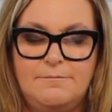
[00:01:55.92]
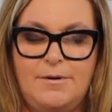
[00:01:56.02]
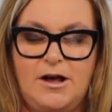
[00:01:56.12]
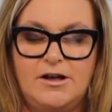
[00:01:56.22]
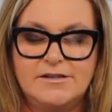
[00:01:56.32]

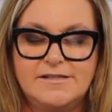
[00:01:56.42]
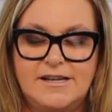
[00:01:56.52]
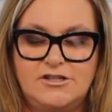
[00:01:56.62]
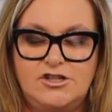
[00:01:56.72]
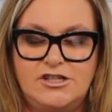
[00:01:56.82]
balls.
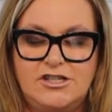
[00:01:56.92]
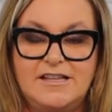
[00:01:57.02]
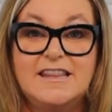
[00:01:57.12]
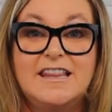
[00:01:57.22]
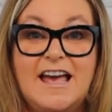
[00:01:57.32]
And Gigi
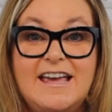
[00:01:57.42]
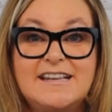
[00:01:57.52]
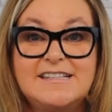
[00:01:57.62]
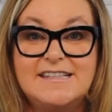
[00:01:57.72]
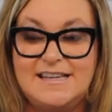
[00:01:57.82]

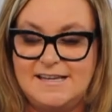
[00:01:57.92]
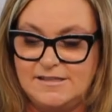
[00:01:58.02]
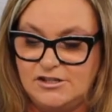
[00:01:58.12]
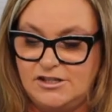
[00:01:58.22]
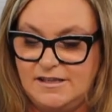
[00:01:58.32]
likes
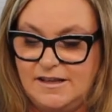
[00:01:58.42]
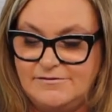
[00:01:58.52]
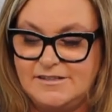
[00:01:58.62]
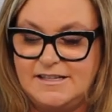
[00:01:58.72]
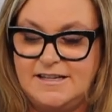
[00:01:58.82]
these. She
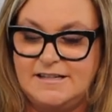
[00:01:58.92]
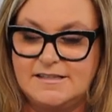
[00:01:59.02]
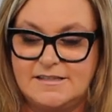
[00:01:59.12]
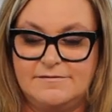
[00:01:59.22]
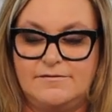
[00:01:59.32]
loves
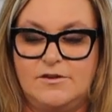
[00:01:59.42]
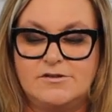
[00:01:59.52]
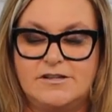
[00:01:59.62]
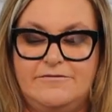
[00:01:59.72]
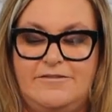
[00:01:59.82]
these.
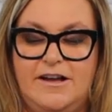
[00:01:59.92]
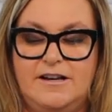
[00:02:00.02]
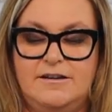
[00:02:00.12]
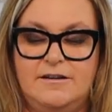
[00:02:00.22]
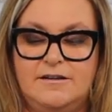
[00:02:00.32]
Those are
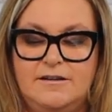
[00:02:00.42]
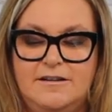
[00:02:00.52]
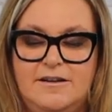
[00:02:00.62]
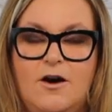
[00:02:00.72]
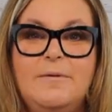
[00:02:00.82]
fun.
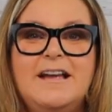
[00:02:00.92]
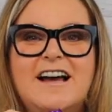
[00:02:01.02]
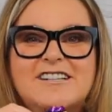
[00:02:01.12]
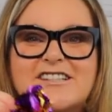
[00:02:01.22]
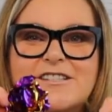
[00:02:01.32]
Oh my
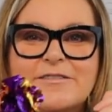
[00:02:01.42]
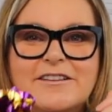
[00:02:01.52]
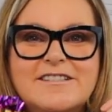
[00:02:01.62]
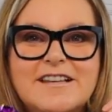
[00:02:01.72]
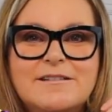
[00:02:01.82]
gosh, this one
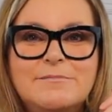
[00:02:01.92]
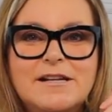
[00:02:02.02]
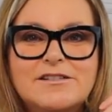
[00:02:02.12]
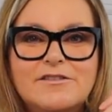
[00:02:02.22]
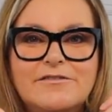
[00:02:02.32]
looks like
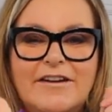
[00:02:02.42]
Minnesota